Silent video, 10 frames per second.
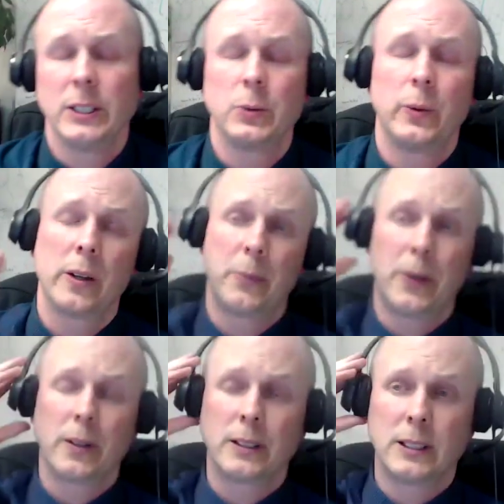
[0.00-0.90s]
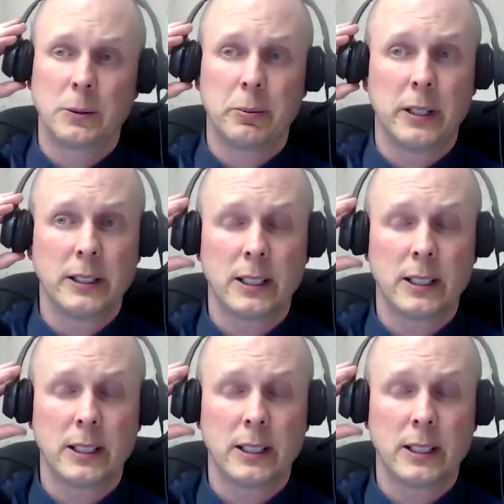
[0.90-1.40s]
It's one of the Parkinson's plus